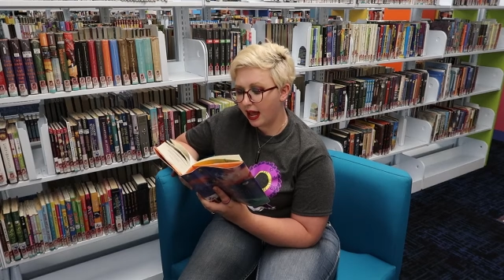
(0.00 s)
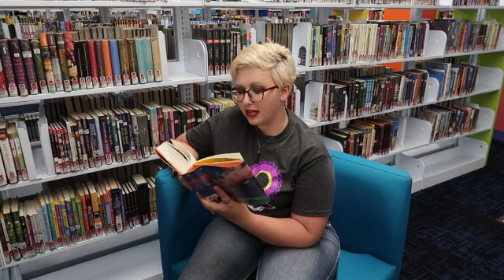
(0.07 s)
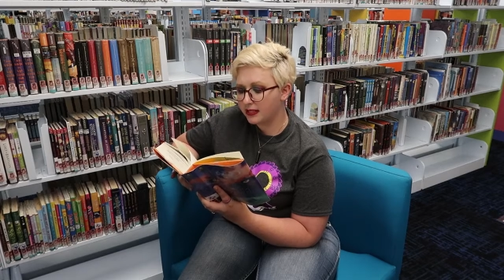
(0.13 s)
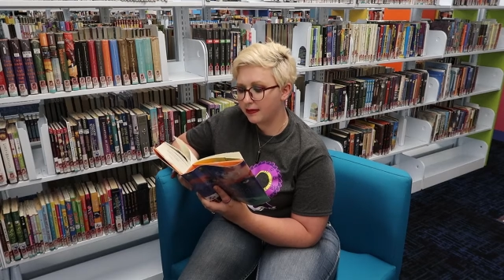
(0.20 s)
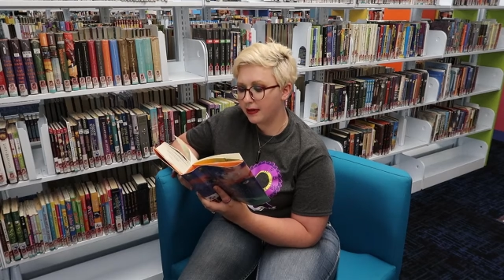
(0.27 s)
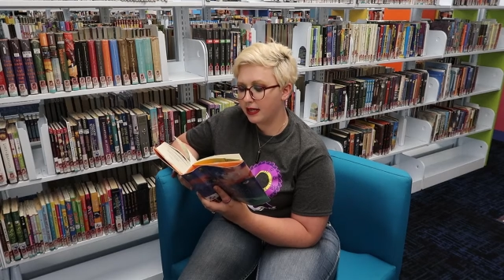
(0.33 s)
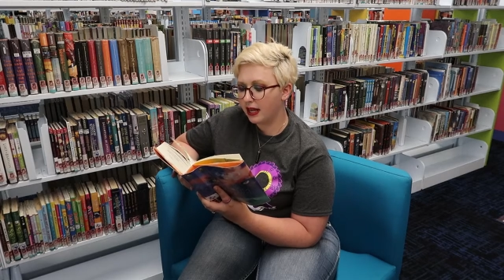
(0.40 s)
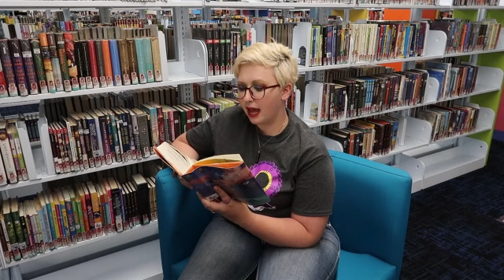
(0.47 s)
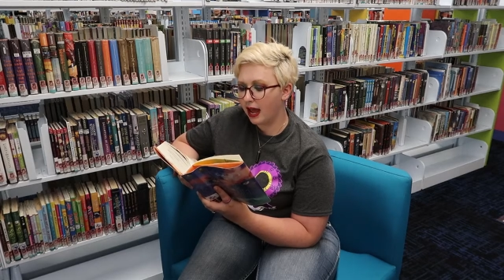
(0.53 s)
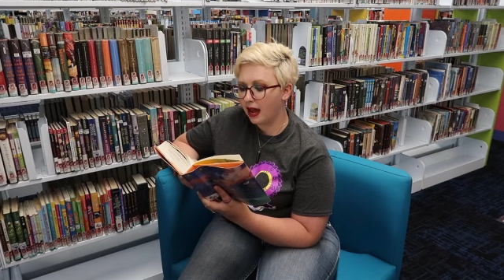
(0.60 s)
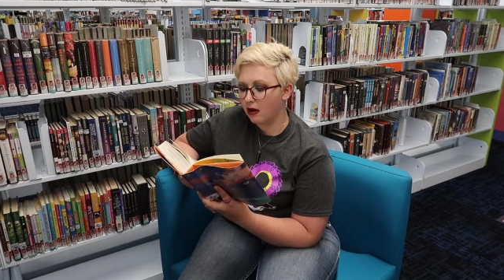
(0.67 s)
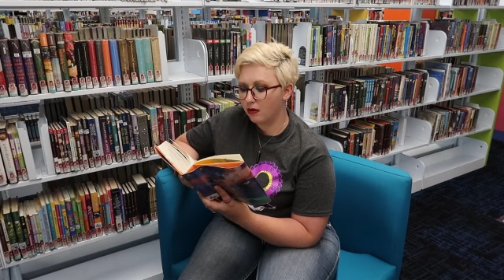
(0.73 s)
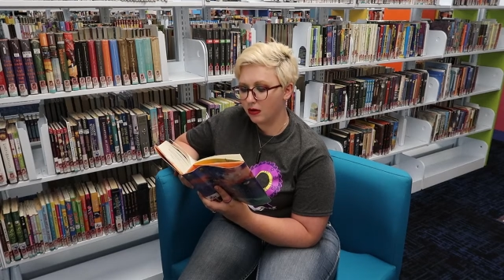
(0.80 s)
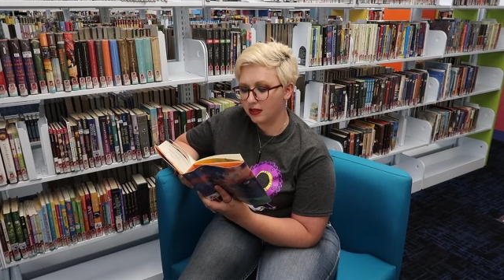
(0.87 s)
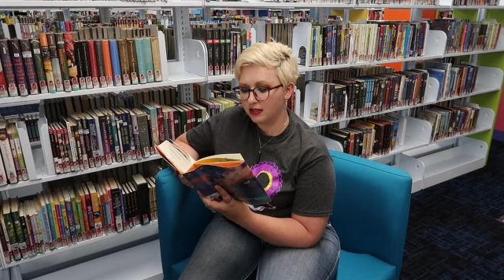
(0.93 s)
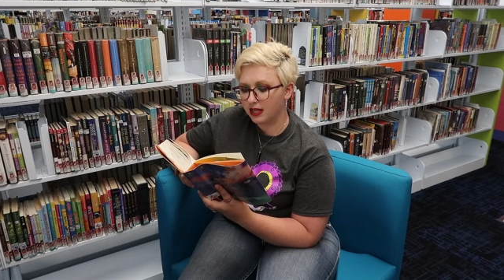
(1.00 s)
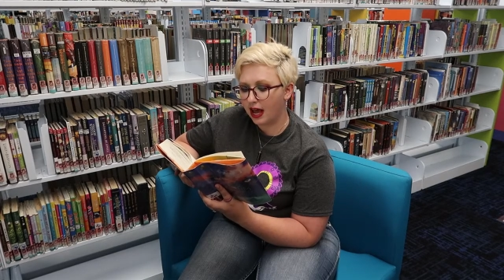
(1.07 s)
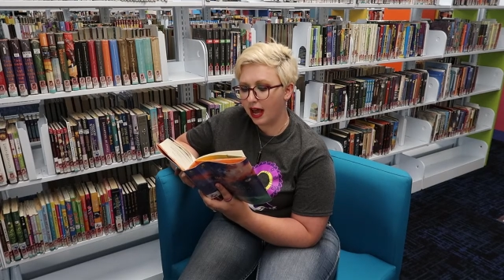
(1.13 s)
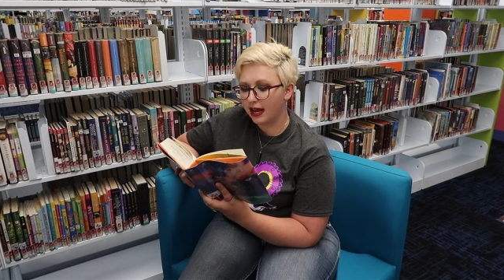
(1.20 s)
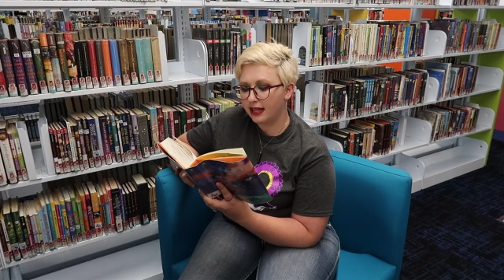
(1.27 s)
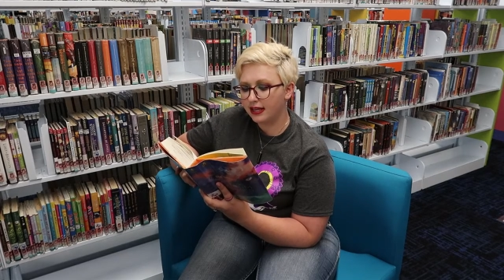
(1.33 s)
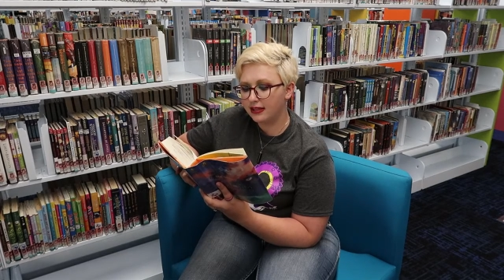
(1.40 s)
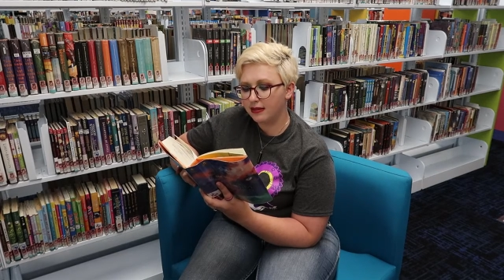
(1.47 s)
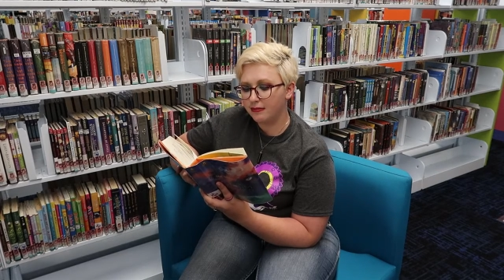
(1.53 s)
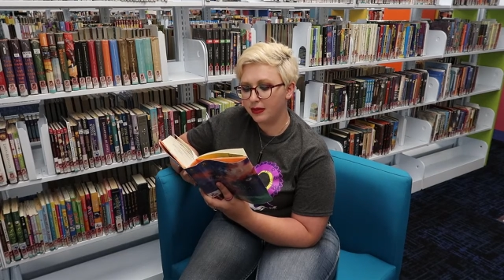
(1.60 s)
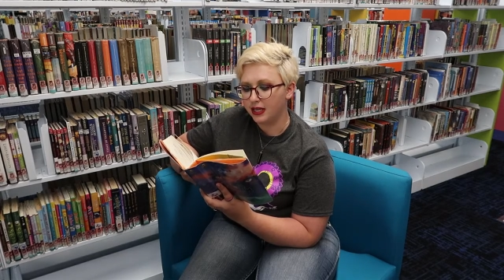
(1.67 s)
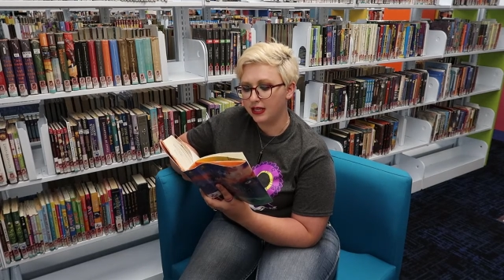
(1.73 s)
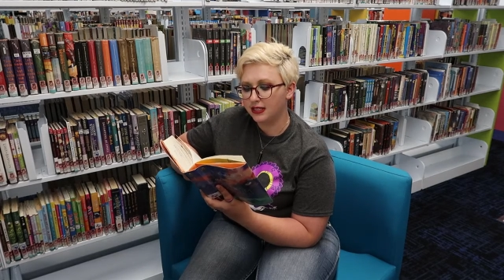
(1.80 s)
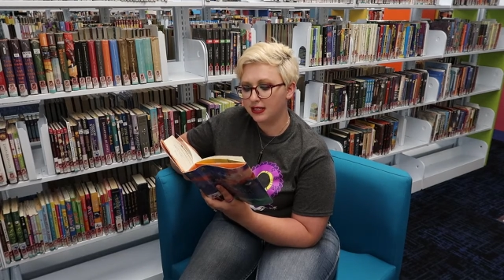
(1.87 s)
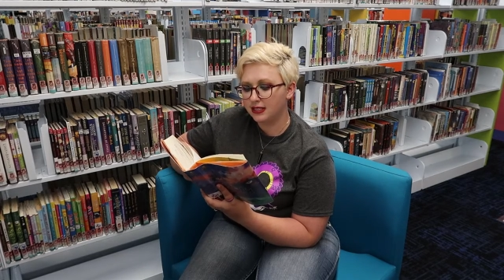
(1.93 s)
I spent hours hiking the
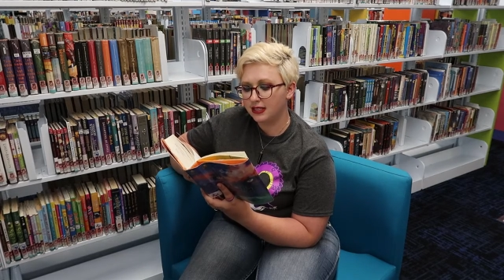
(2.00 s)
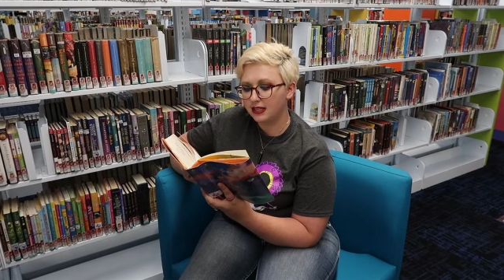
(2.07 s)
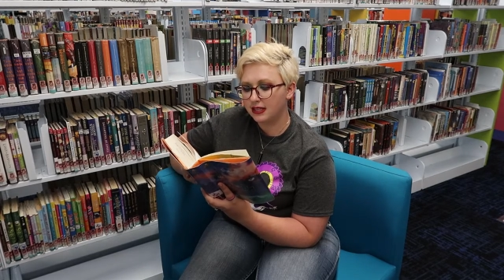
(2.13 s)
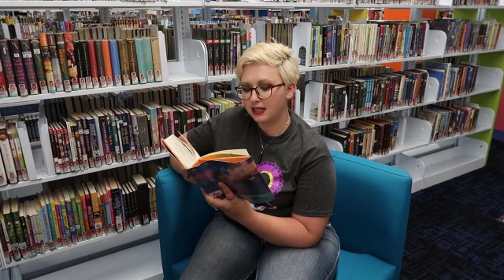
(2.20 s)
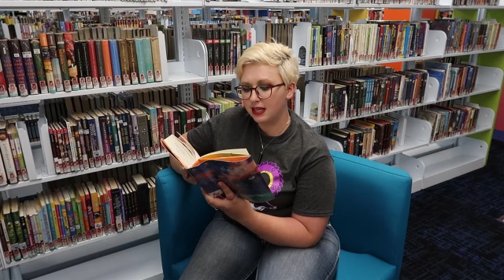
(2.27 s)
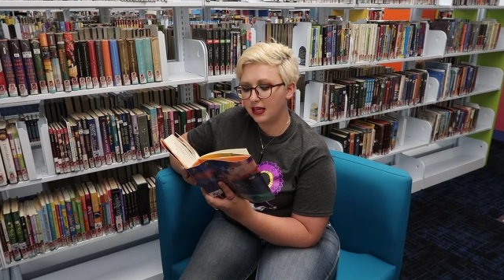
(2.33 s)
beast,